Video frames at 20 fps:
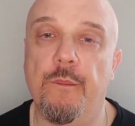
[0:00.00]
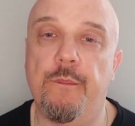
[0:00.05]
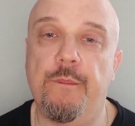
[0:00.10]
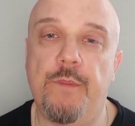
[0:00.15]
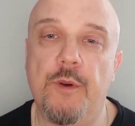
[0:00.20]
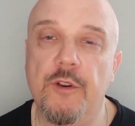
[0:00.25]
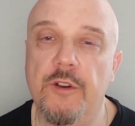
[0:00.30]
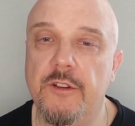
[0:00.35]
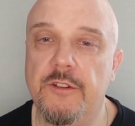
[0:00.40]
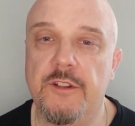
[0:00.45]

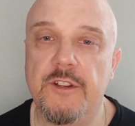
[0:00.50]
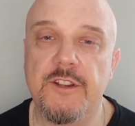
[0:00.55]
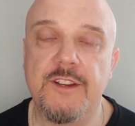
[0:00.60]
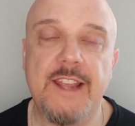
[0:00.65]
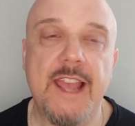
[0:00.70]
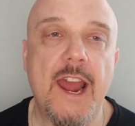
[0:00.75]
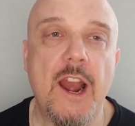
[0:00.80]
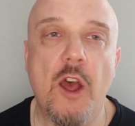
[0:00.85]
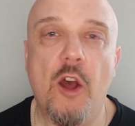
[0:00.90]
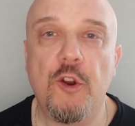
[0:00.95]
Bonuses
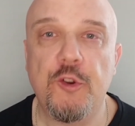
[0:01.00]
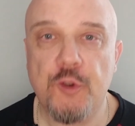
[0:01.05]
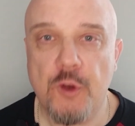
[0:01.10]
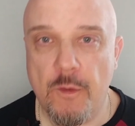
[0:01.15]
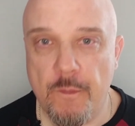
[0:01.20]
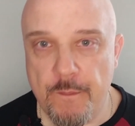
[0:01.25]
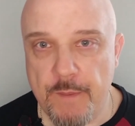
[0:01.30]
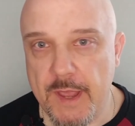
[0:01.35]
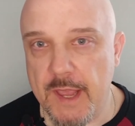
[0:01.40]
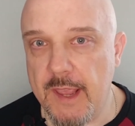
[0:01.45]
can also
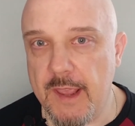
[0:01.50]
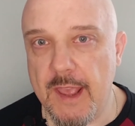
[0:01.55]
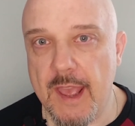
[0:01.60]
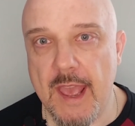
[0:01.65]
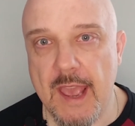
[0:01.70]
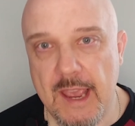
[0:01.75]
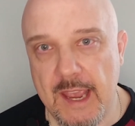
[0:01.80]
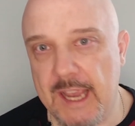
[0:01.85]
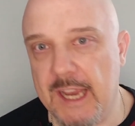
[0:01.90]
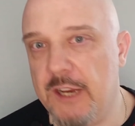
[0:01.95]
be
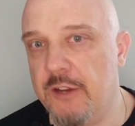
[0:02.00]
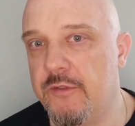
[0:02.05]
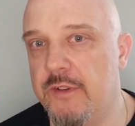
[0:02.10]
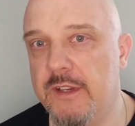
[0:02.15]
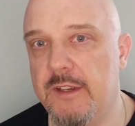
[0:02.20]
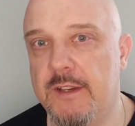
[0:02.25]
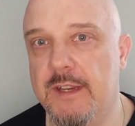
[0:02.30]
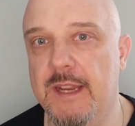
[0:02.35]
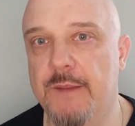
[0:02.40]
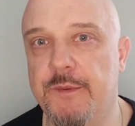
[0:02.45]
extra
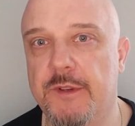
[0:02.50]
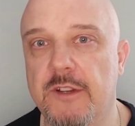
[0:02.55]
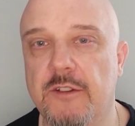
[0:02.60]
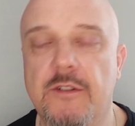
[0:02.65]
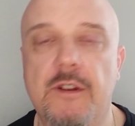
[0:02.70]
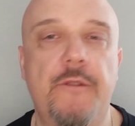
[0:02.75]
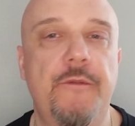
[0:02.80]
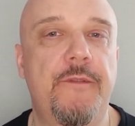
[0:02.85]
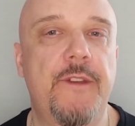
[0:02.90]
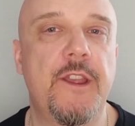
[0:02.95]
tips,
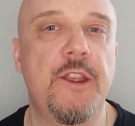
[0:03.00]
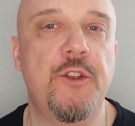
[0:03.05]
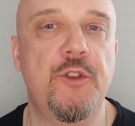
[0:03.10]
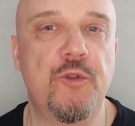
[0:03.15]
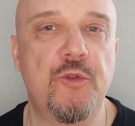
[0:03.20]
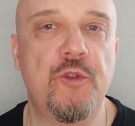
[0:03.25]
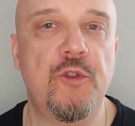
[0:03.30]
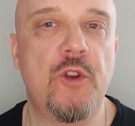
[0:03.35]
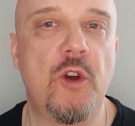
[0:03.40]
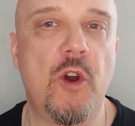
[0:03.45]
something you
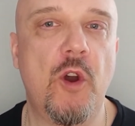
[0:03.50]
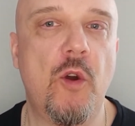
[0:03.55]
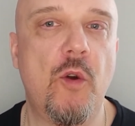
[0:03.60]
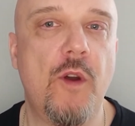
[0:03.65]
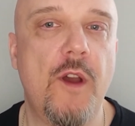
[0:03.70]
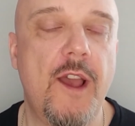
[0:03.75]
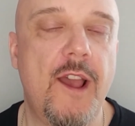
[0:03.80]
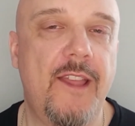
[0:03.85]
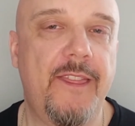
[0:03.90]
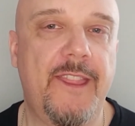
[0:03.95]
know
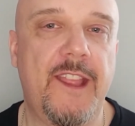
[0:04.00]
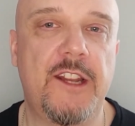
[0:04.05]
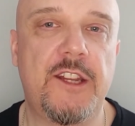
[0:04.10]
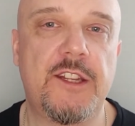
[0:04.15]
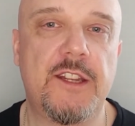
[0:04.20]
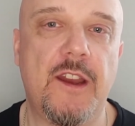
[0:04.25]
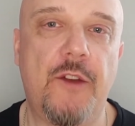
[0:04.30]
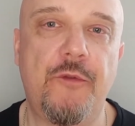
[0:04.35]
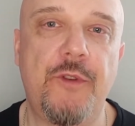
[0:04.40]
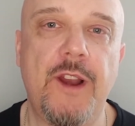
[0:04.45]
that's
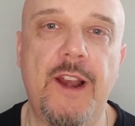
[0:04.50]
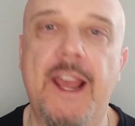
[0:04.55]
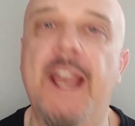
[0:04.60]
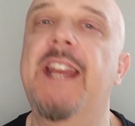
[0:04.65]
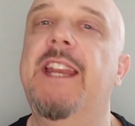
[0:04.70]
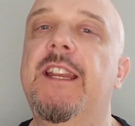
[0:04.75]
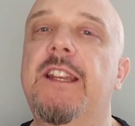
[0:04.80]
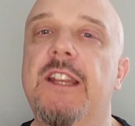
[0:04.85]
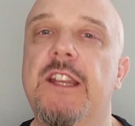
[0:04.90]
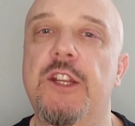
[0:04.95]

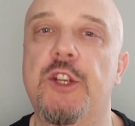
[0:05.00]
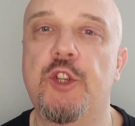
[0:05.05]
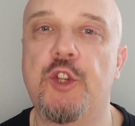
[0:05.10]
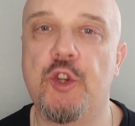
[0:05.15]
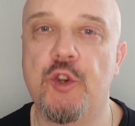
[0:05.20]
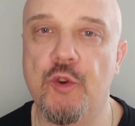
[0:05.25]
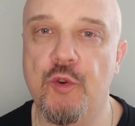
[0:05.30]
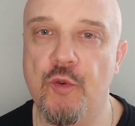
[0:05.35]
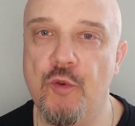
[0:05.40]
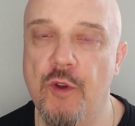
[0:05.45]
related
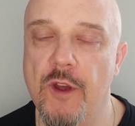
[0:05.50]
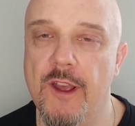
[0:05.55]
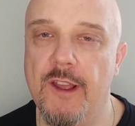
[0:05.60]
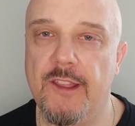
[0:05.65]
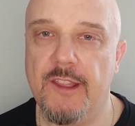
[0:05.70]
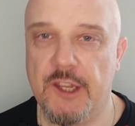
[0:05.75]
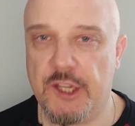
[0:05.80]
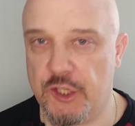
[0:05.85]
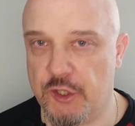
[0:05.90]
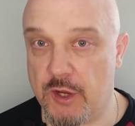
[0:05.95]
to
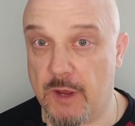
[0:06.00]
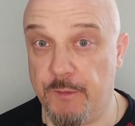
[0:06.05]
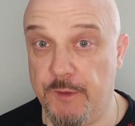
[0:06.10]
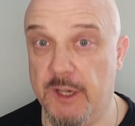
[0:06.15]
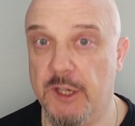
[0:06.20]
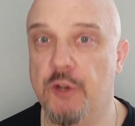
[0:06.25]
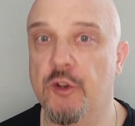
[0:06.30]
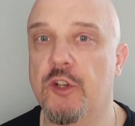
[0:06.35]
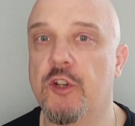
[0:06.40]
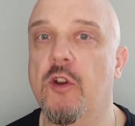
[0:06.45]
the
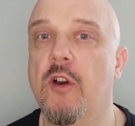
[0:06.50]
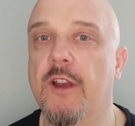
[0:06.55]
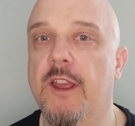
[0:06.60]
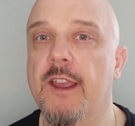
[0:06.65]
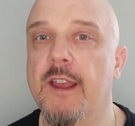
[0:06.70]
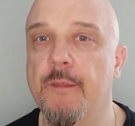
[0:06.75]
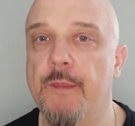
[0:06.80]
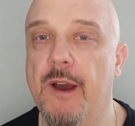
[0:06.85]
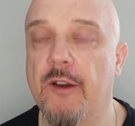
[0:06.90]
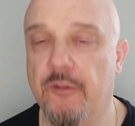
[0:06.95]
subject you're talking
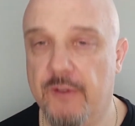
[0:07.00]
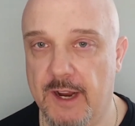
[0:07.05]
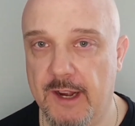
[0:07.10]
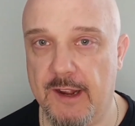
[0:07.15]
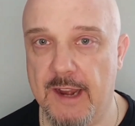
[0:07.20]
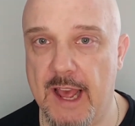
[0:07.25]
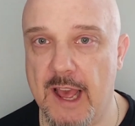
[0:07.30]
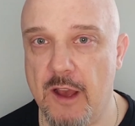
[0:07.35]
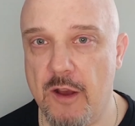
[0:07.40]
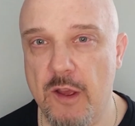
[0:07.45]
about right
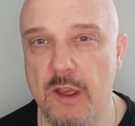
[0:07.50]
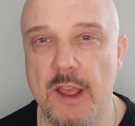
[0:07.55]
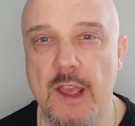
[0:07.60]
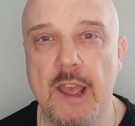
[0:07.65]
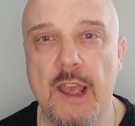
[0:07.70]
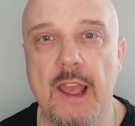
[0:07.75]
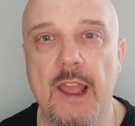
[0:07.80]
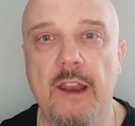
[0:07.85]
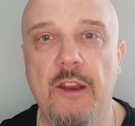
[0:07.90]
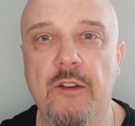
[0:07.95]
now.
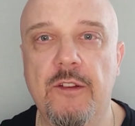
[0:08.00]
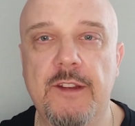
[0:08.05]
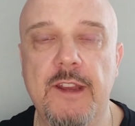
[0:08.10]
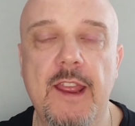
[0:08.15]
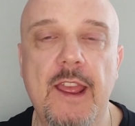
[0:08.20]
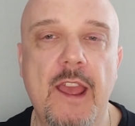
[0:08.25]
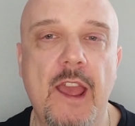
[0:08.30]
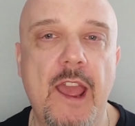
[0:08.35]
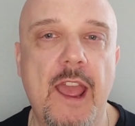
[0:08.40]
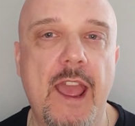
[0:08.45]
You say,
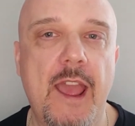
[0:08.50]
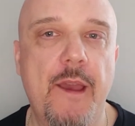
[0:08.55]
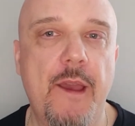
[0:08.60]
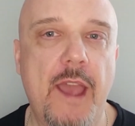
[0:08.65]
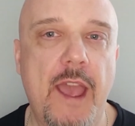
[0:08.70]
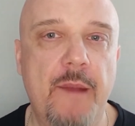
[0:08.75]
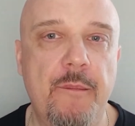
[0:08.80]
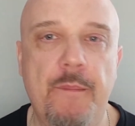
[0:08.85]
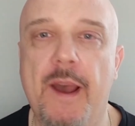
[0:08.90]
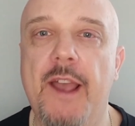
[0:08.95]

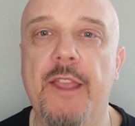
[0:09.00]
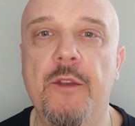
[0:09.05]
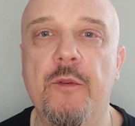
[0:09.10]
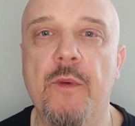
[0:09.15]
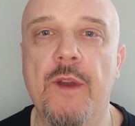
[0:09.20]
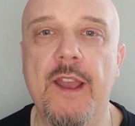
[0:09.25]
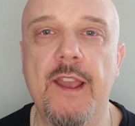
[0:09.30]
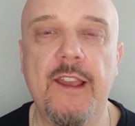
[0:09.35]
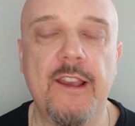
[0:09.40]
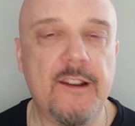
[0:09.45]
and by the
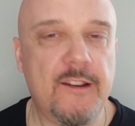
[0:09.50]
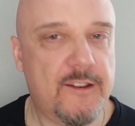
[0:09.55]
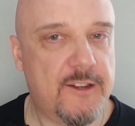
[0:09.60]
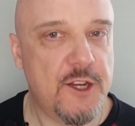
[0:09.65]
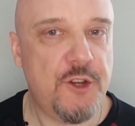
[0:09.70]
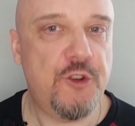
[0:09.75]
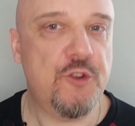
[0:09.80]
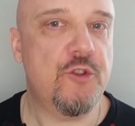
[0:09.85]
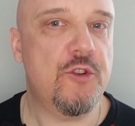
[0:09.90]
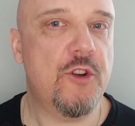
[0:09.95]
way,
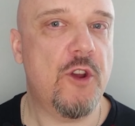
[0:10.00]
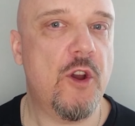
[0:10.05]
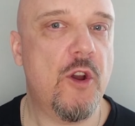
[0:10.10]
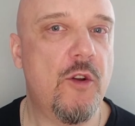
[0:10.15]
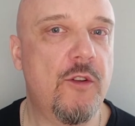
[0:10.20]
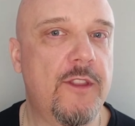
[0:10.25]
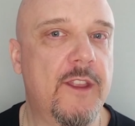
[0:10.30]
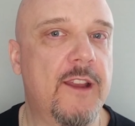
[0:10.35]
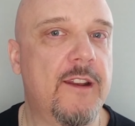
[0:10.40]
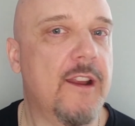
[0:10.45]
did you
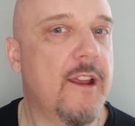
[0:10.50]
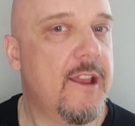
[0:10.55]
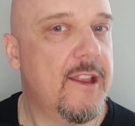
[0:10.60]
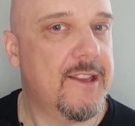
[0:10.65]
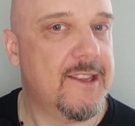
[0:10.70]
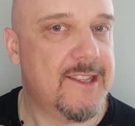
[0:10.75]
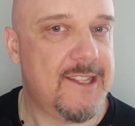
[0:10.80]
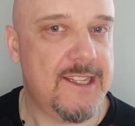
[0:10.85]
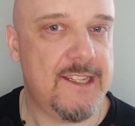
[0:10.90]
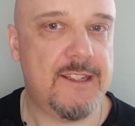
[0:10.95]
know that
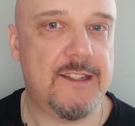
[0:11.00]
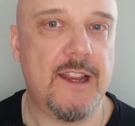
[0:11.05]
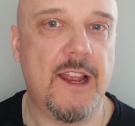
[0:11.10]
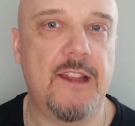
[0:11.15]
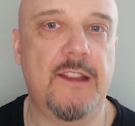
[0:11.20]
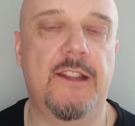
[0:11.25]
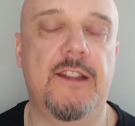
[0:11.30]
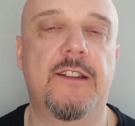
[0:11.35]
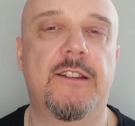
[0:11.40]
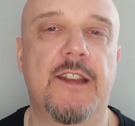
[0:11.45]
this,
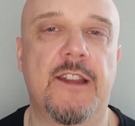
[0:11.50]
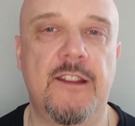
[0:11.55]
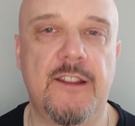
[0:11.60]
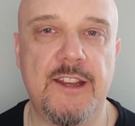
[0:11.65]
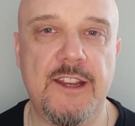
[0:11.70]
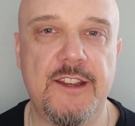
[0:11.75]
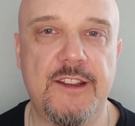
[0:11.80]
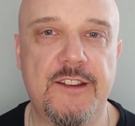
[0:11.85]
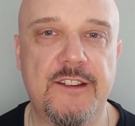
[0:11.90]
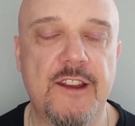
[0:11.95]
and
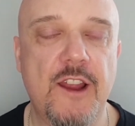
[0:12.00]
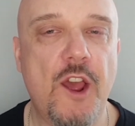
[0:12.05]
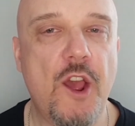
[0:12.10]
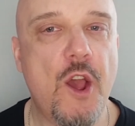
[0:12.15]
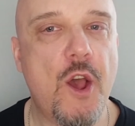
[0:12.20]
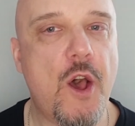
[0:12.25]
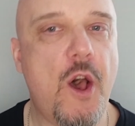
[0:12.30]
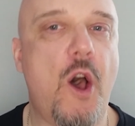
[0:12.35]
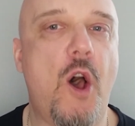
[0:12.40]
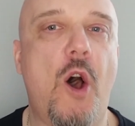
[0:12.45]
this
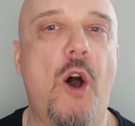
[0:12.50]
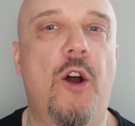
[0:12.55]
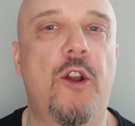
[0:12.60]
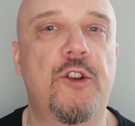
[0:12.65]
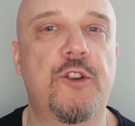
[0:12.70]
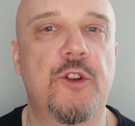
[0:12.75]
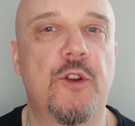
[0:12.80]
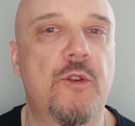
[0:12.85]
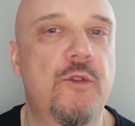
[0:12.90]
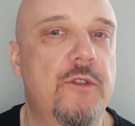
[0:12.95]

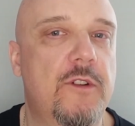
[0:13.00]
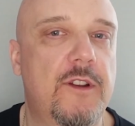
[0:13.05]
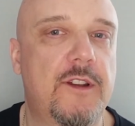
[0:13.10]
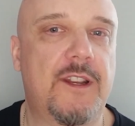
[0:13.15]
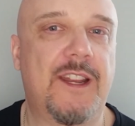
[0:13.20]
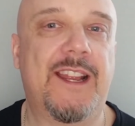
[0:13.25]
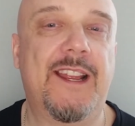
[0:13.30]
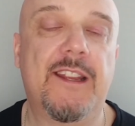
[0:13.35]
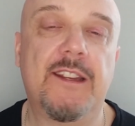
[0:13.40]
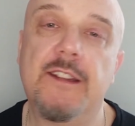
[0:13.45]
also
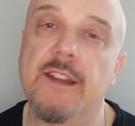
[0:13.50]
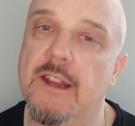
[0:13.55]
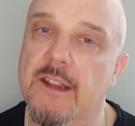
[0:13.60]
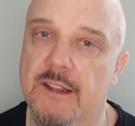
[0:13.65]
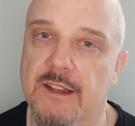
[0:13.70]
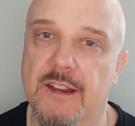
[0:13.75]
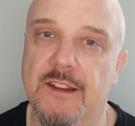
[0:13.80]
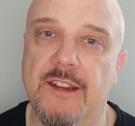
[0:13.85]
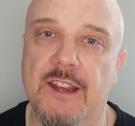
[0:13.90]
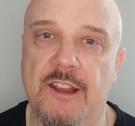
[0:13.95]
does
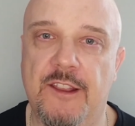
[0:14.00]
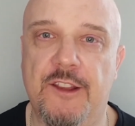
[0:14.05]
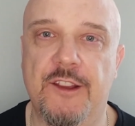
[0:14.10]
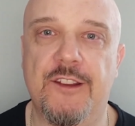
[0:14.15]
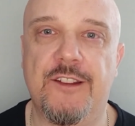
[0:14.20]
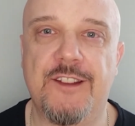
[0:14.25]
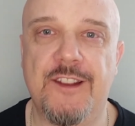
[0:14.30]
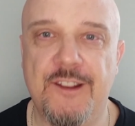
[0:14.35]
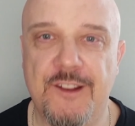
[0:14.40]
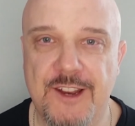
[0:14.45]
this and
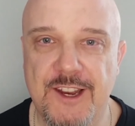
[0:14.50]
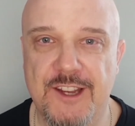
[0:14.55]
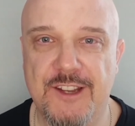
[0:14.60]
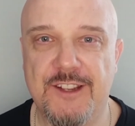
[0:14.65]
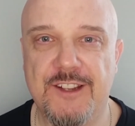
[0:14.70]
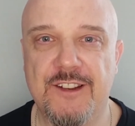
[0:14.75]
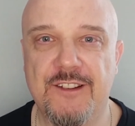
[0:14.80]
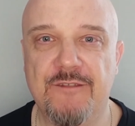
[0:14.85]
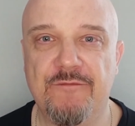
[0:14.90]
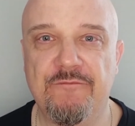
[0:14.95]
this and this?